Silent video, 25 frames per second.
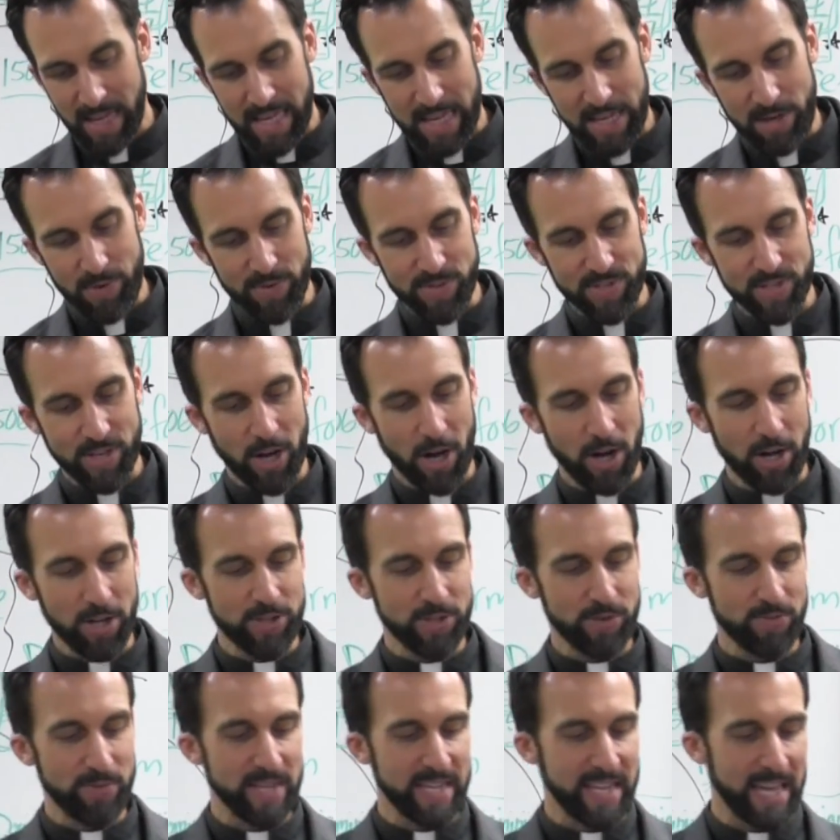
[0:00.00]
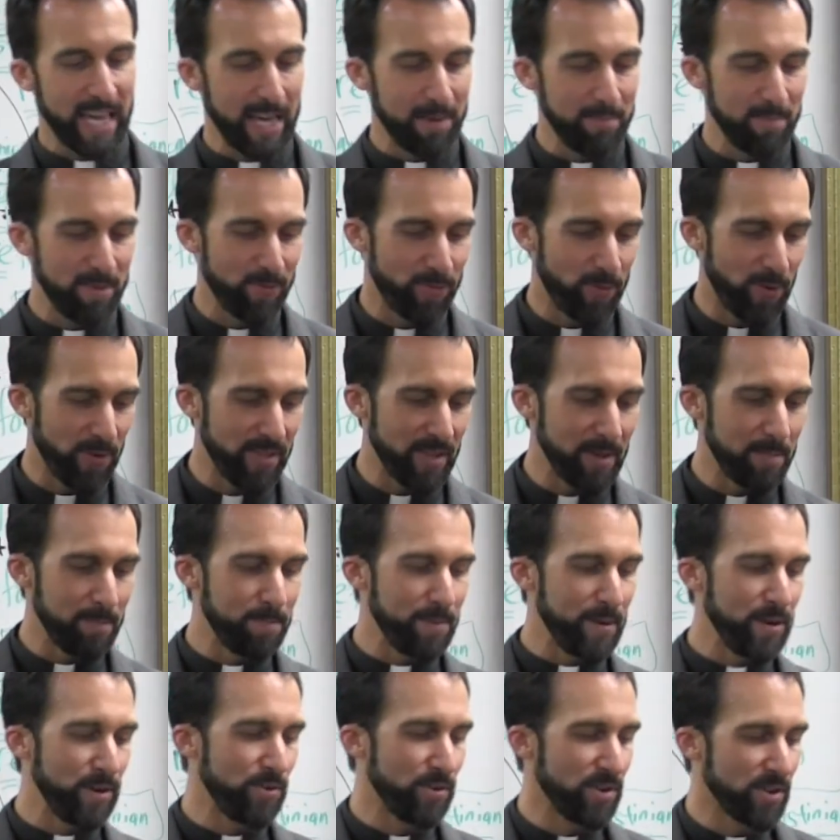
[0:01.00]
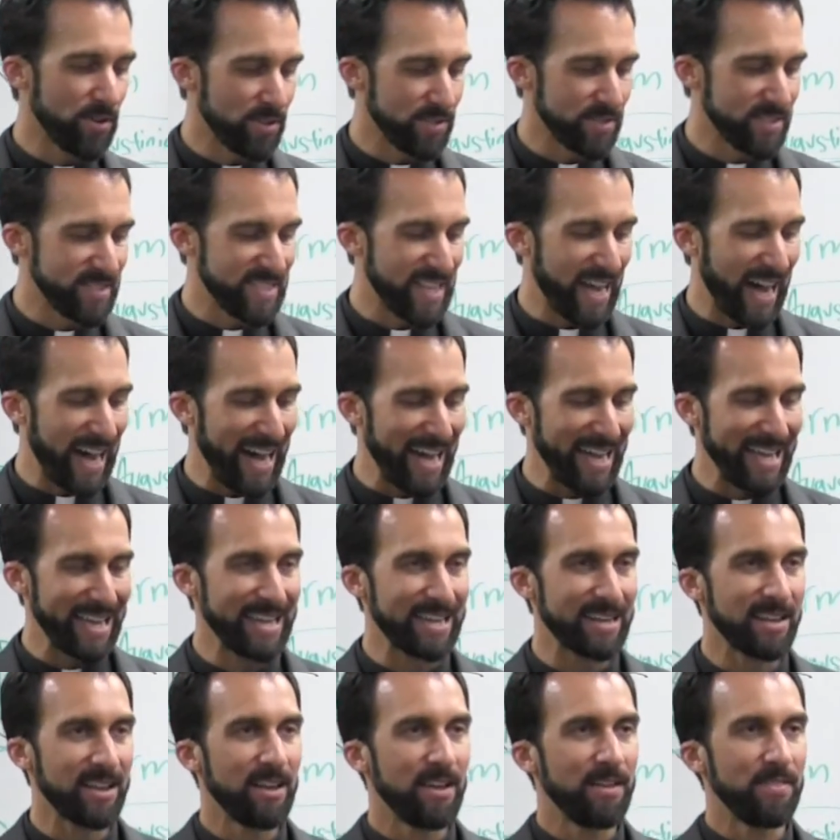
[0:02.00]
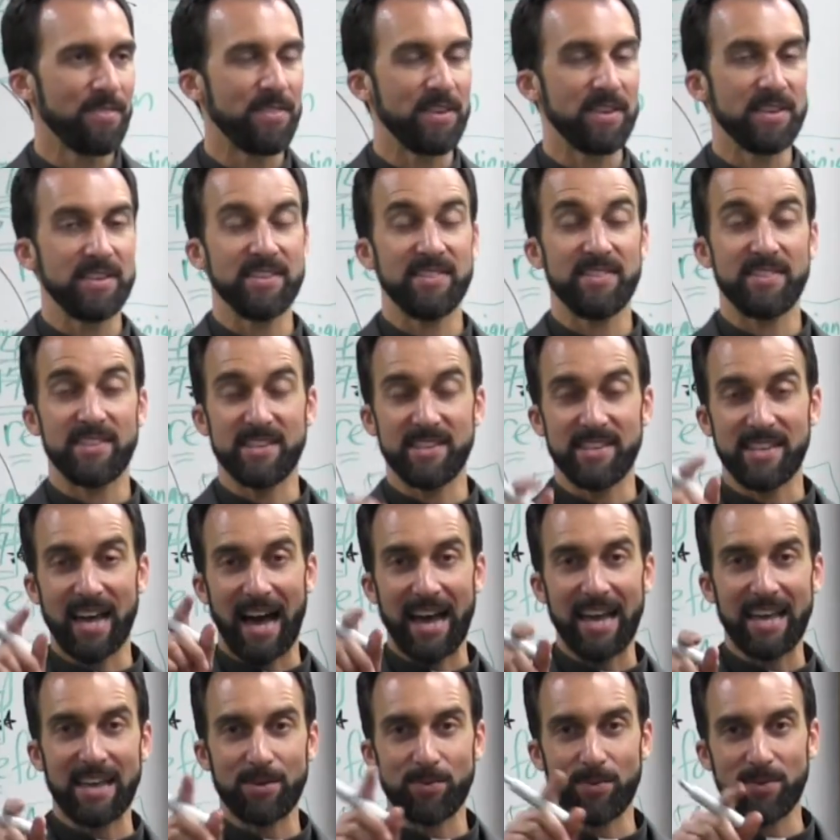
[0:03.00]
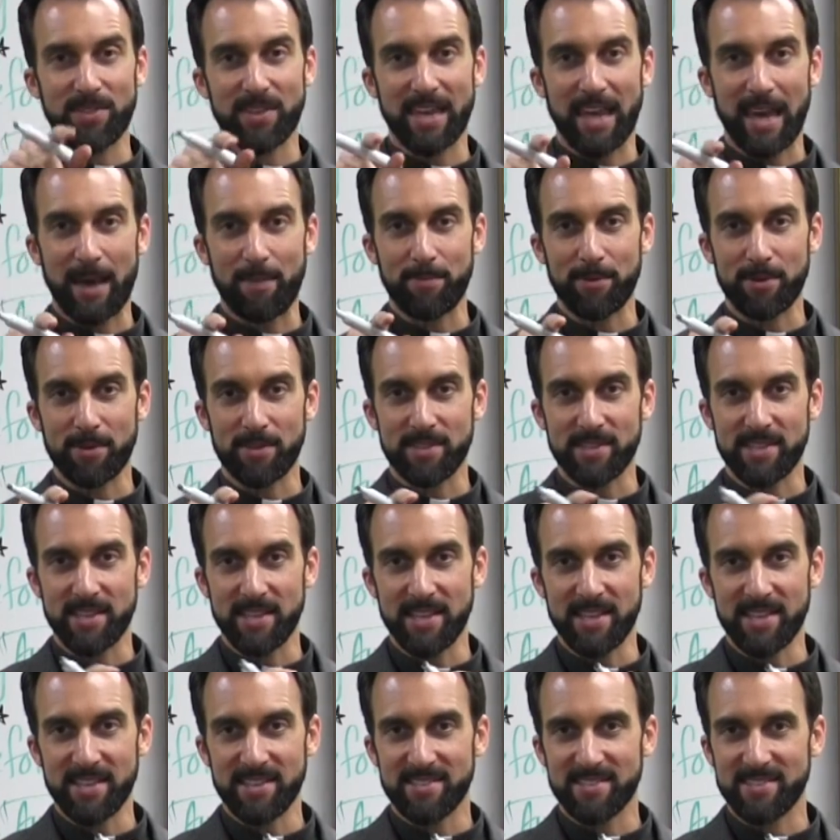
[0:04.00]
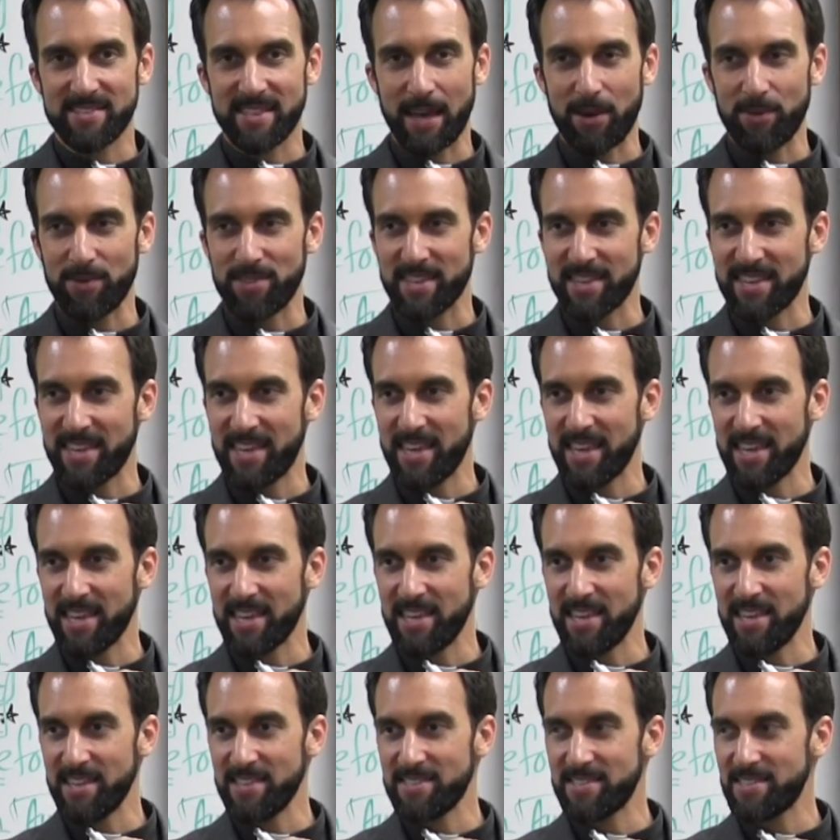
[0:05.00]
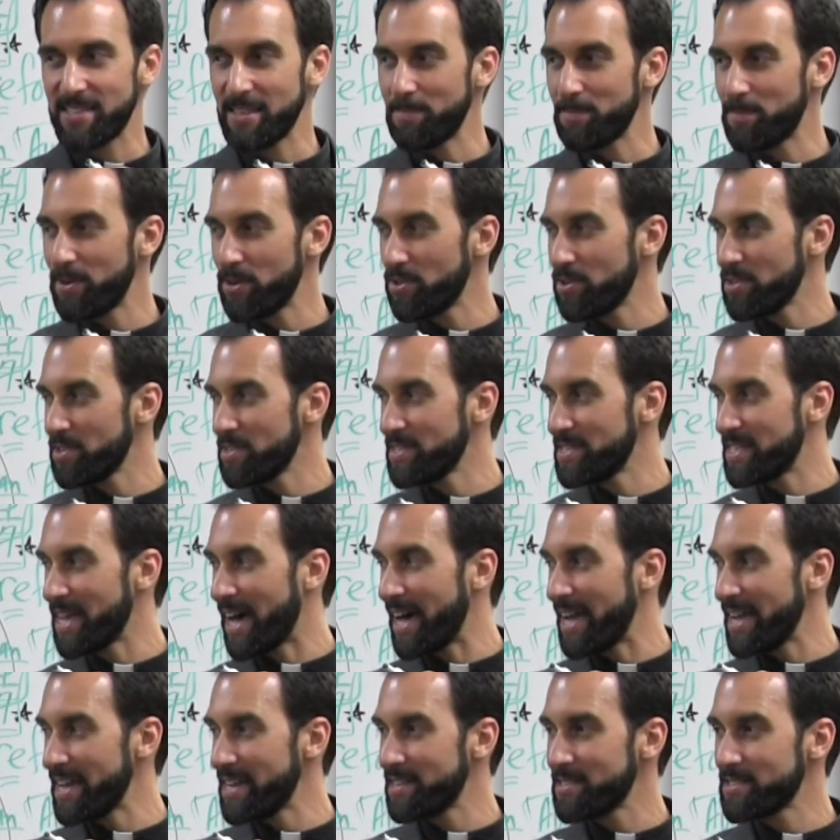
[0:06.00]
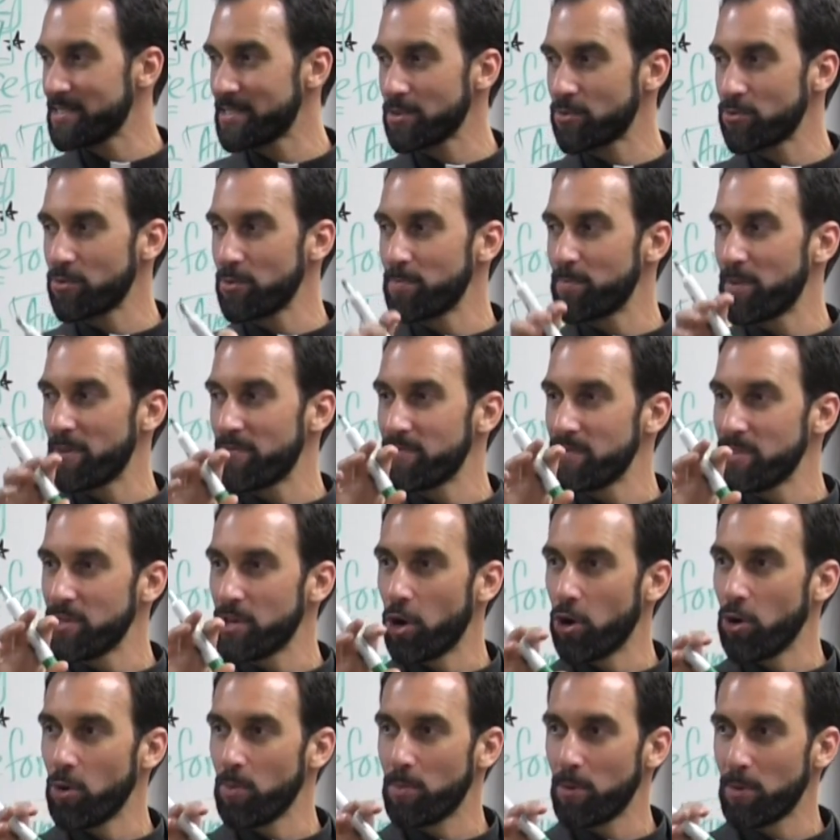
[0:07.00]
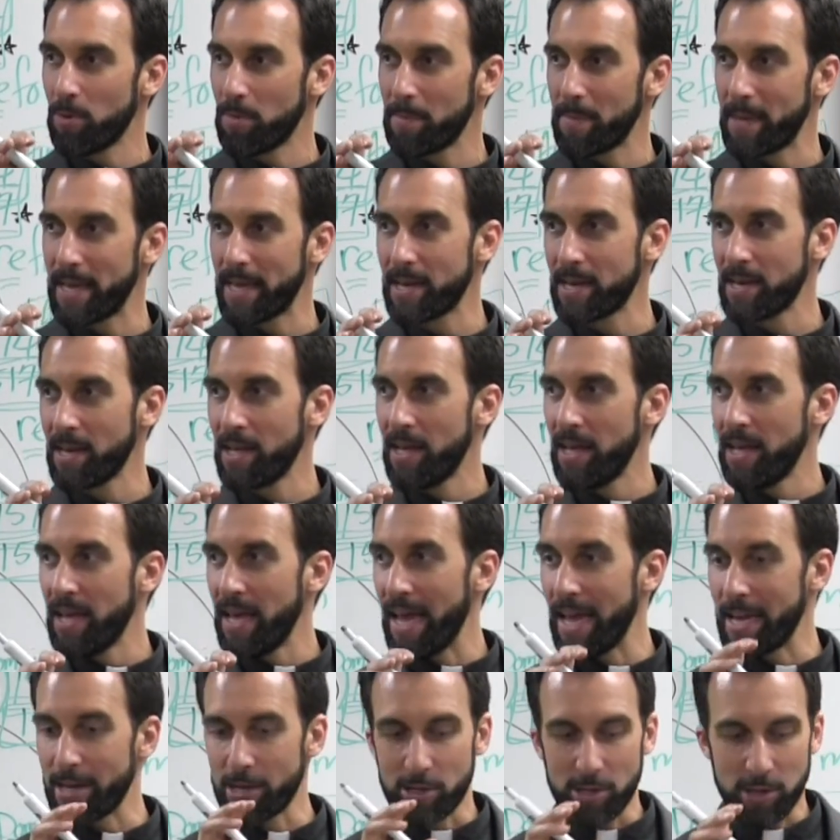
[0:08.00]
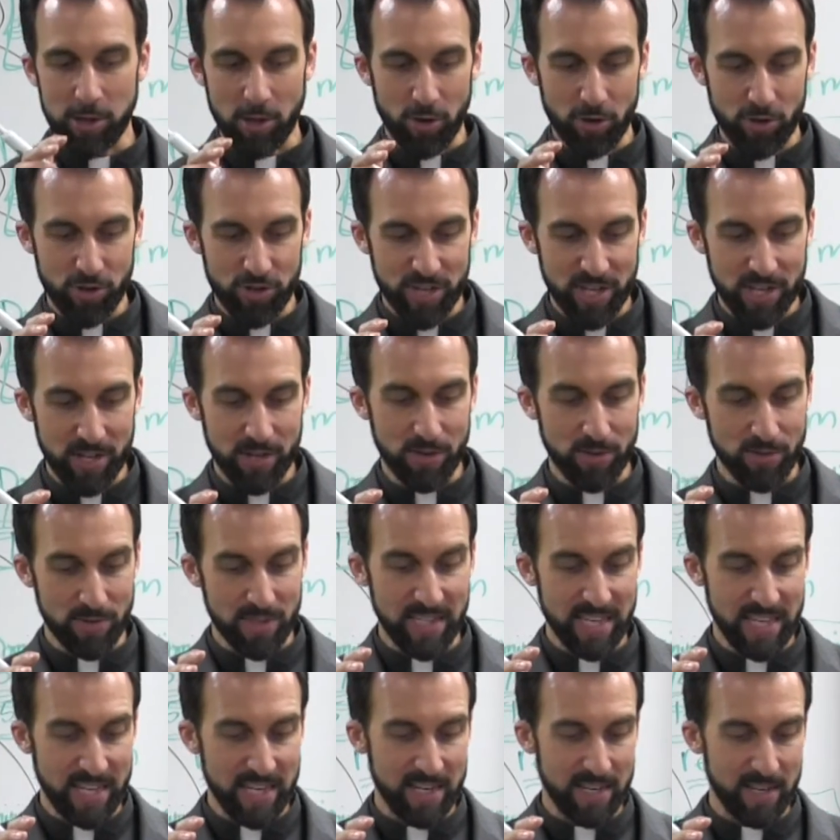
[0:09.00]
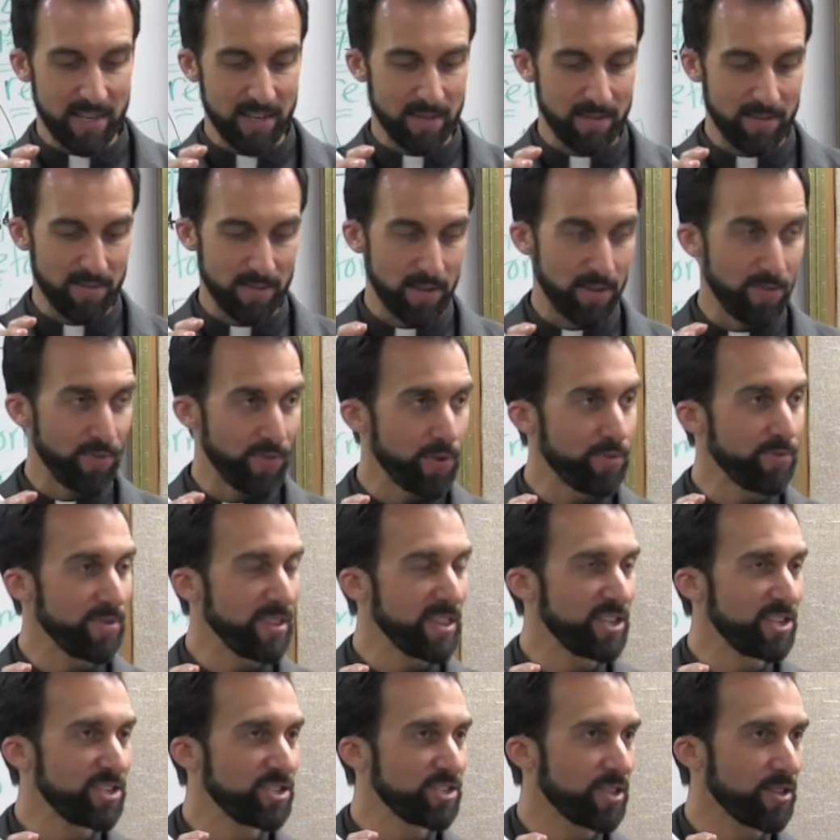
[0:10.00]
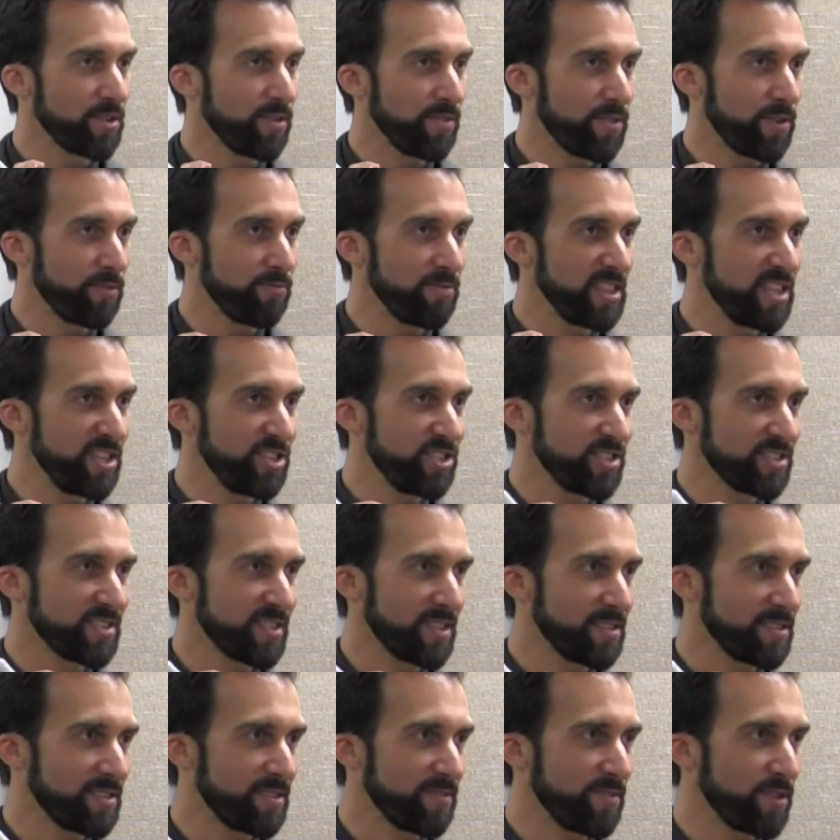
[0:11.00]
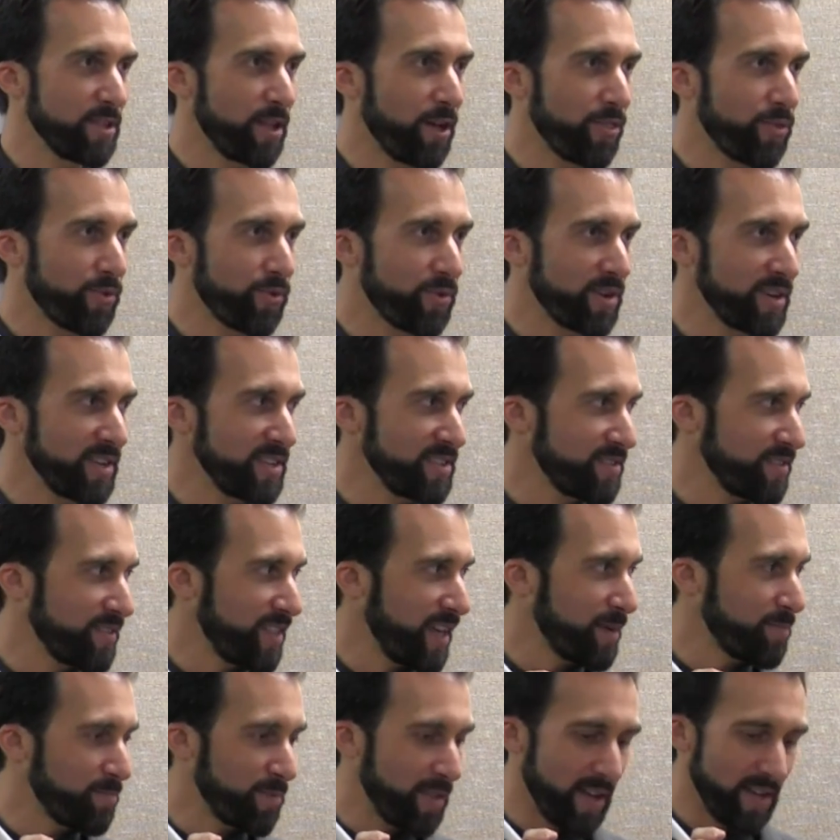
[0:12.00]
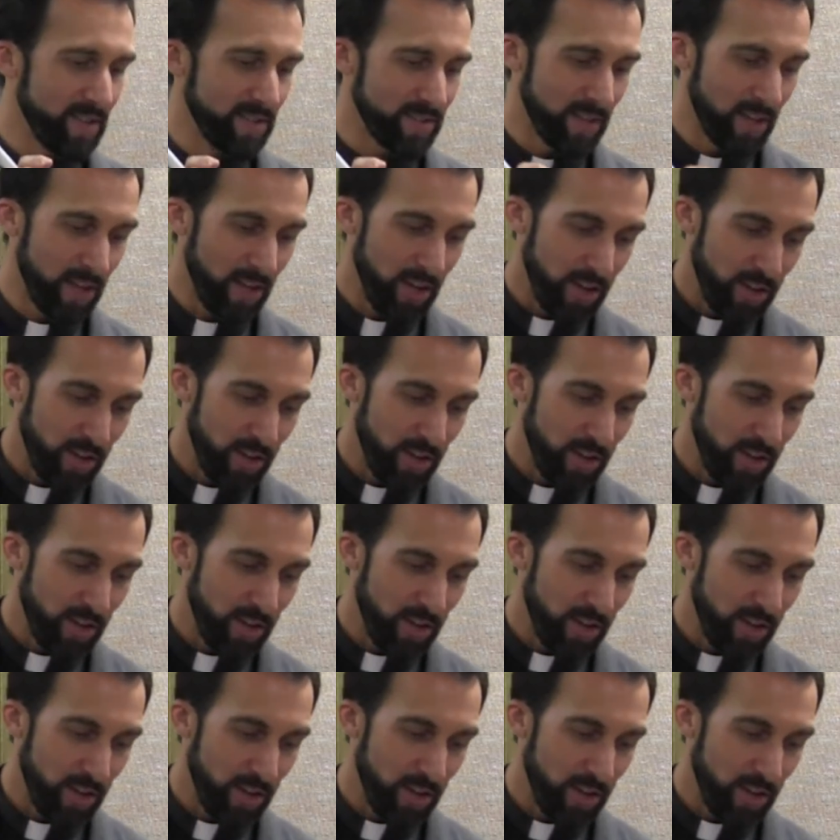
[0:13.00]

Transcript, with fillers: He was called to recant before the imperial diet, the, the diet with a capital D, it's not with the king The imperial diet is the group of noblemen and clergy to lead the religious, the religious and civil authorities of that place.